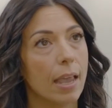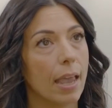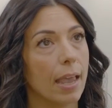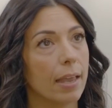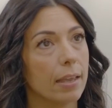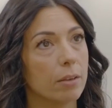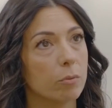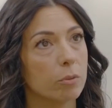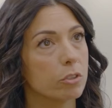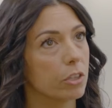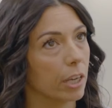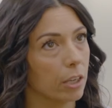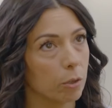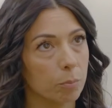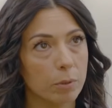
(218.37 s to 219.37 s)
and we'll
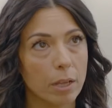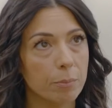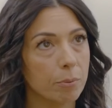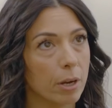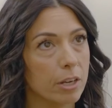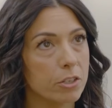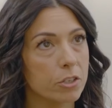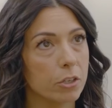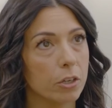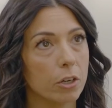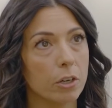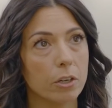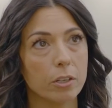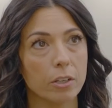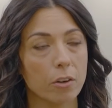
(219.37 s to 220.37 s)
check your blood
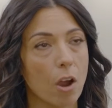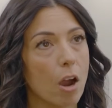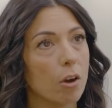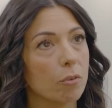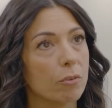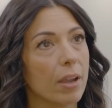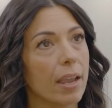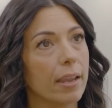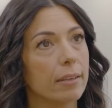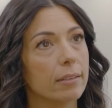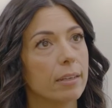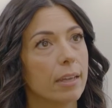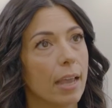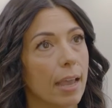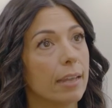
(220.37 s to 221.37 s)
pressure, your heart rate,
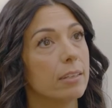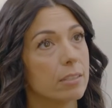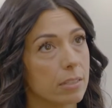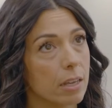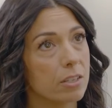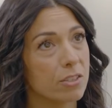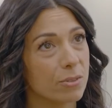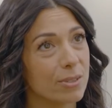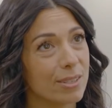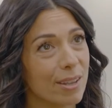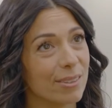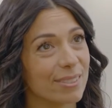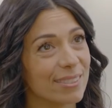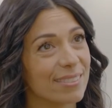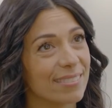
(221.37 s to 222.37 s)
and discuss the
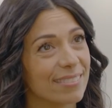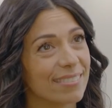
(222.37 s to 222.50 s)
results.